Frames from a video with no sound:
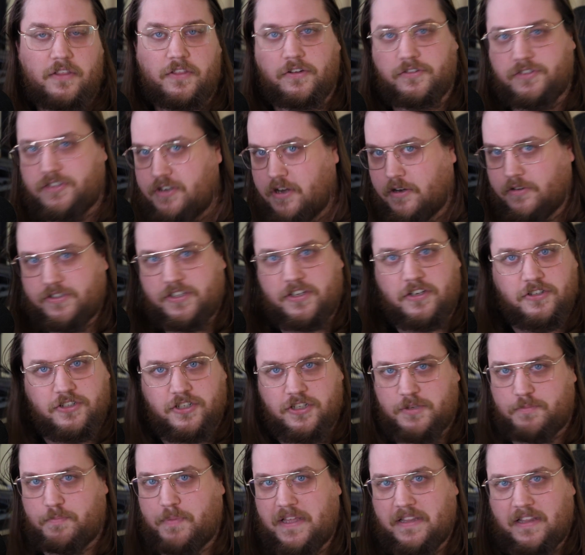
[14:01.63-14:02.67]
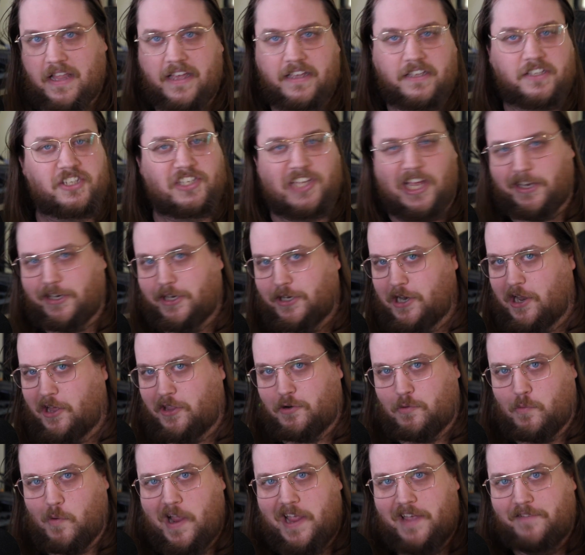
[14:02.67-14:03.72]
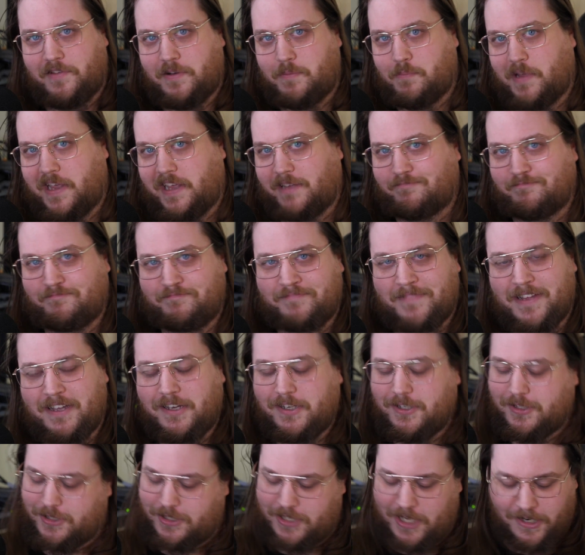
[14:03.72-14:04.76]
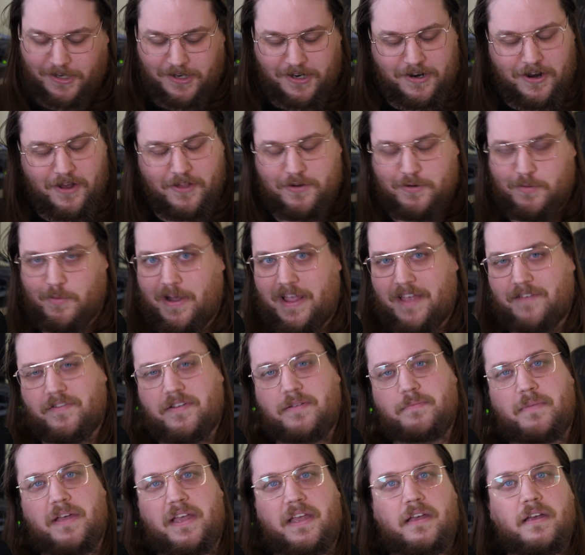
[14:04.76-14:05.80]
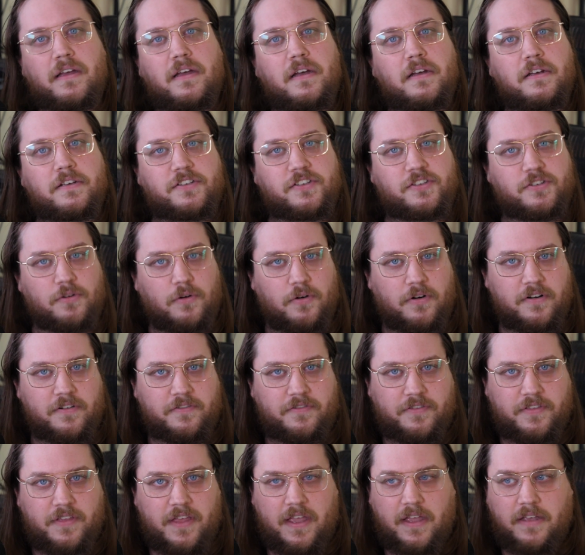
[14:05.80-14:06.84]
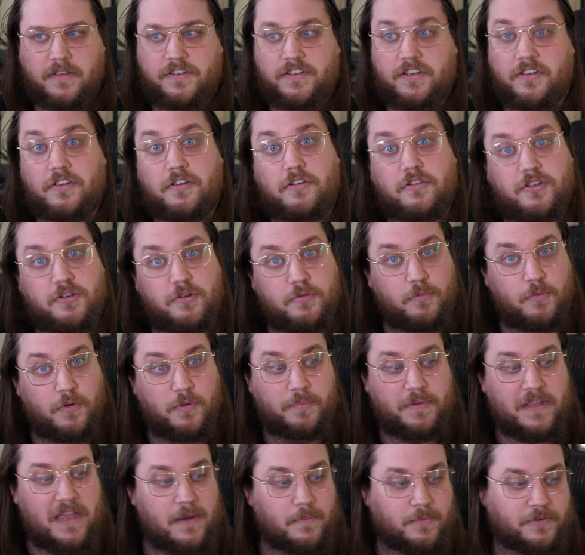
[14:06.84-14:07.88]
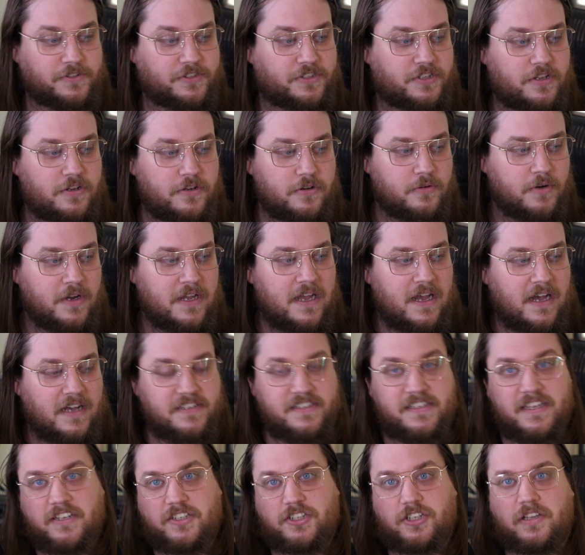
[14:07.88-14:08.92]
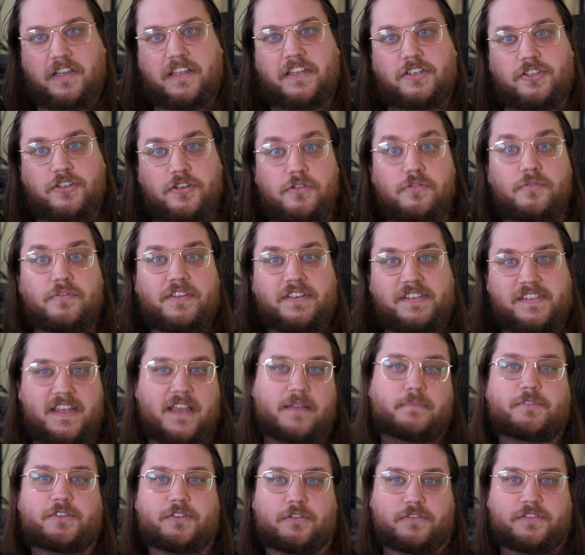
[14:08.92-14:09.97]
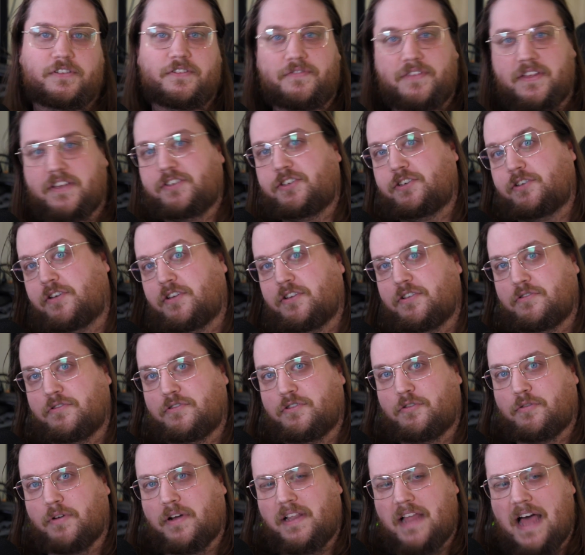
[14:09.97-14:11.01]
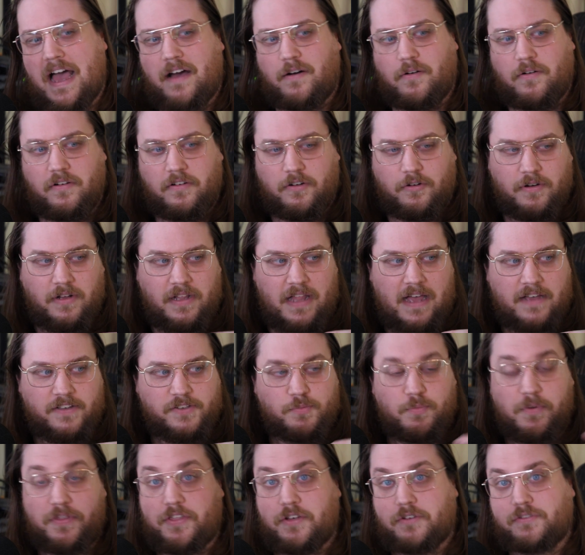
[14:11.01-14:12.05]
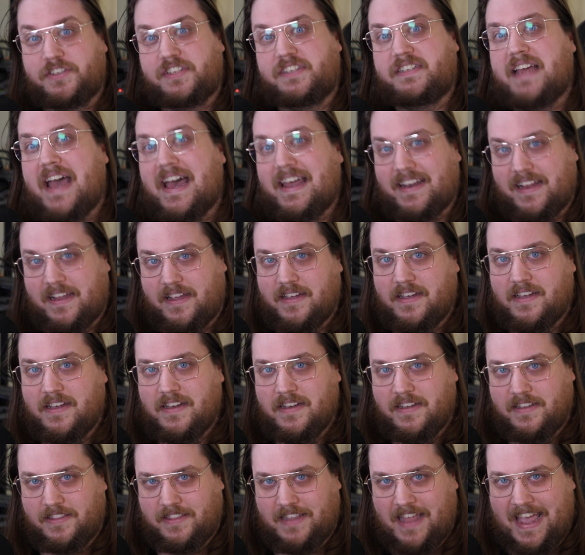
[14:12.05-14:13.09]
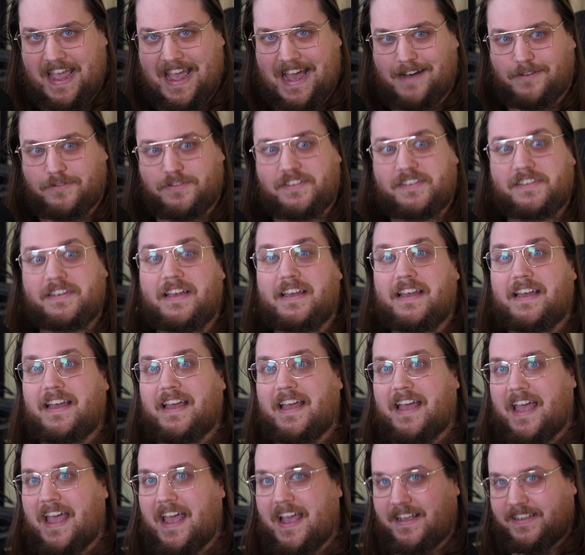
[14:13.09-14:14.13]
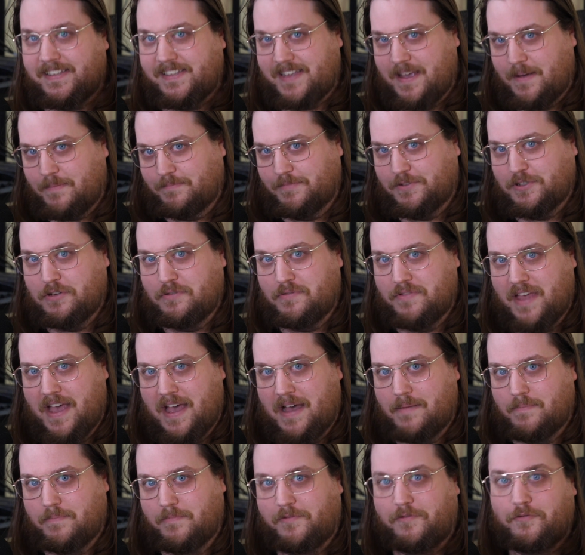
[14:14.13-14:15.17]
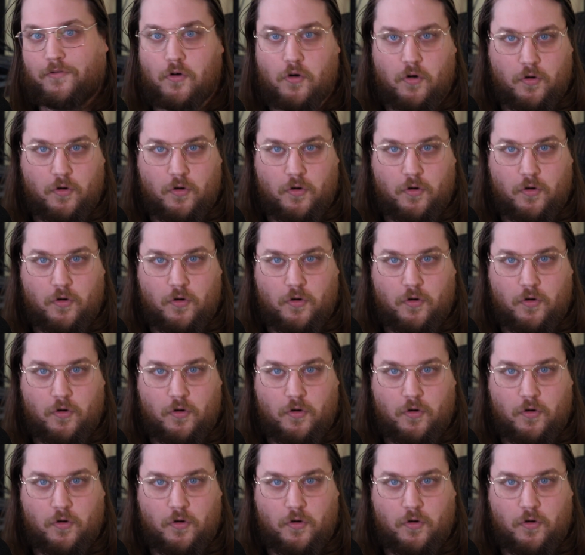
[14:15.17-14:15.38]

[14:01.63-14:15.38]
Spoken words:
Those nodes could just be like, send another wave at me, send another wave at me, sort of thing. So you will be able to essentially do the same sorts of things you can do in Grill House with those static layouts, except do them